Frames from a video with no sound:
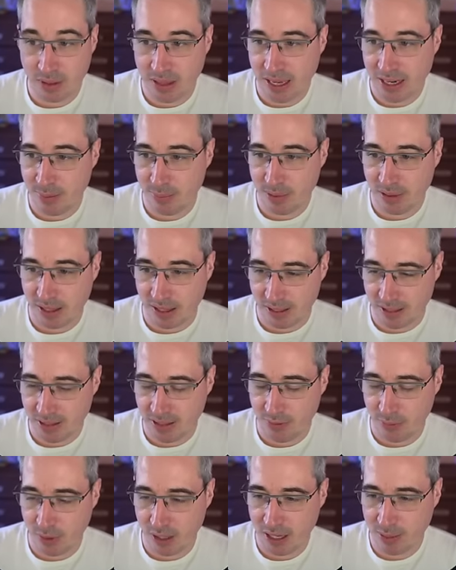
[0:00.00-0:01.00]
So with that in
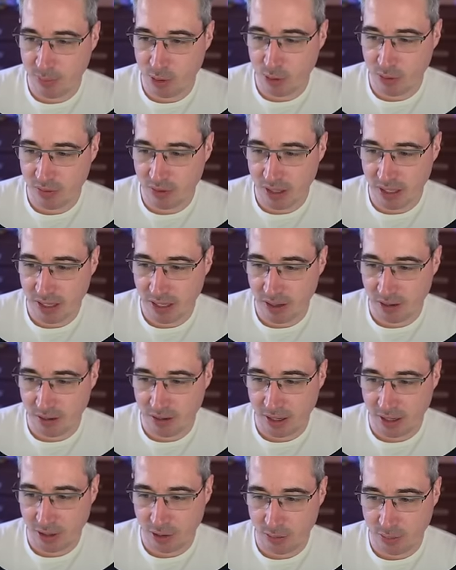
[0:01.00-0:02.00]
place, if we come over to
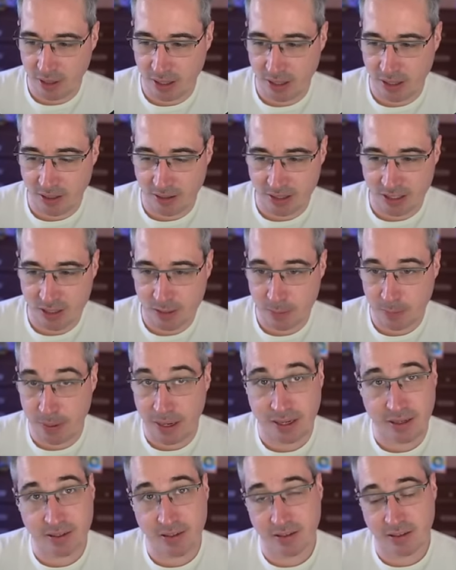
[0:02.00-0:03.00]
here and I do my
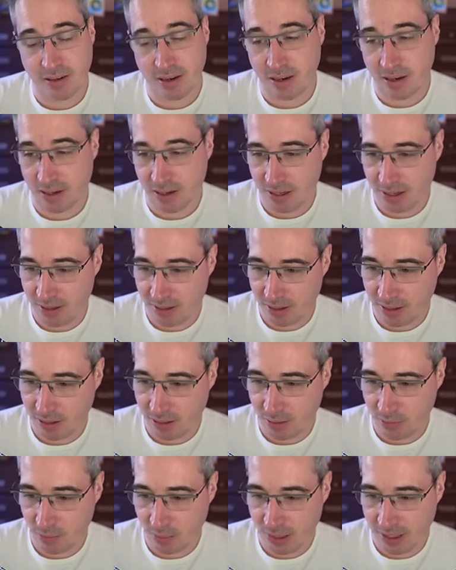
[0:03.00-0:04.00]
inspect in
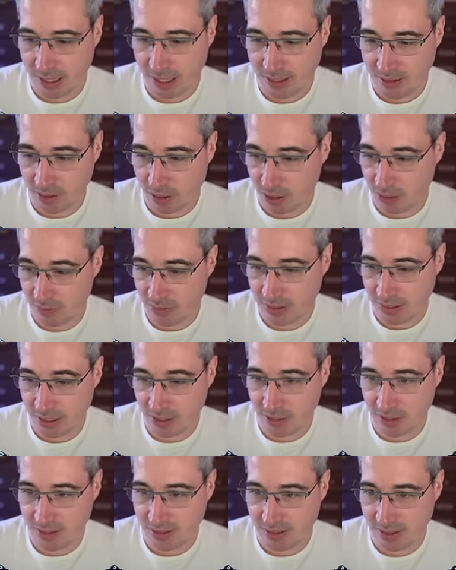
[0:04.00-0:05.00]
there, we get all of a
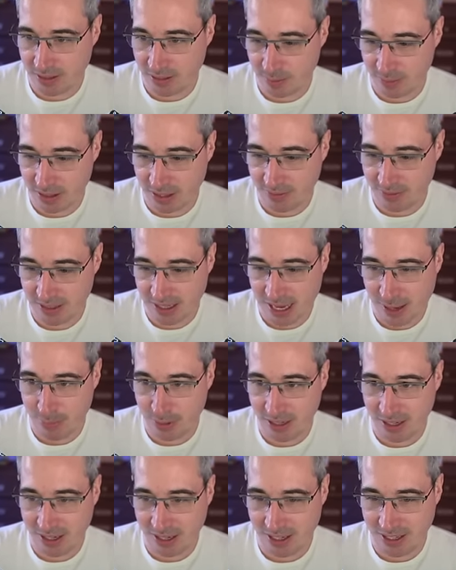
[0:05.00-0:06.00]
sudden you can see some stuff is
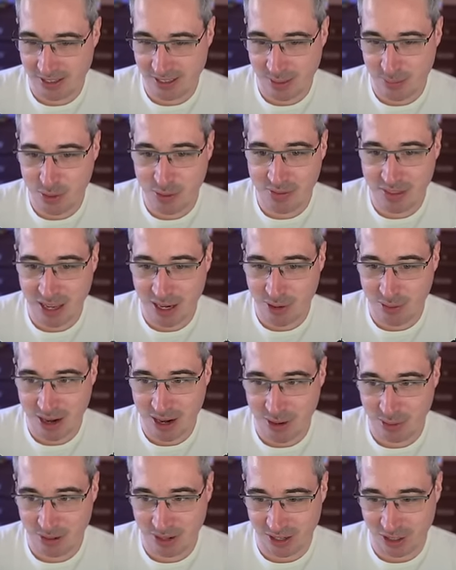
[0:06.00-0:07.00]
happening. And as I move that
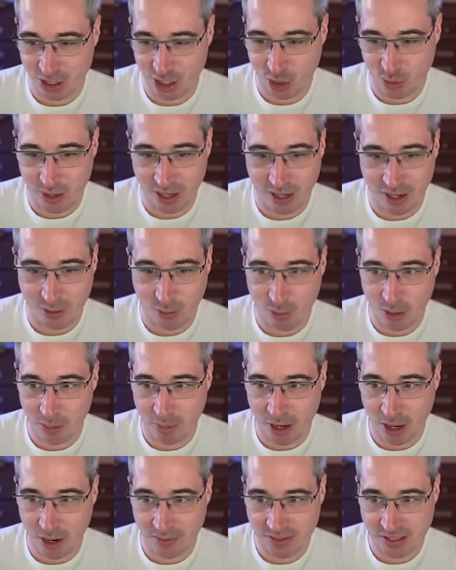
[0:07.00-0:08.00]
around, it's showing
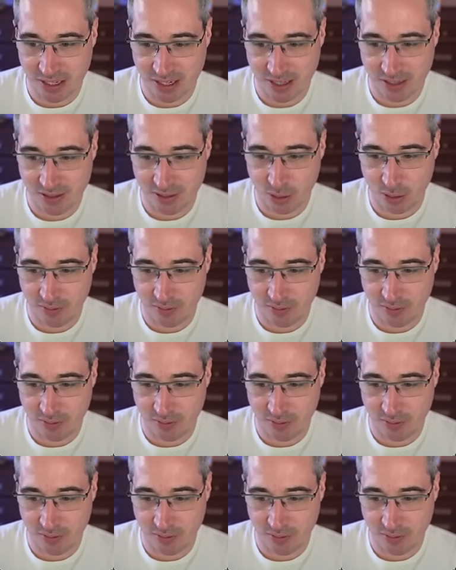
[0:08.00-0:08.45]
where my offset is.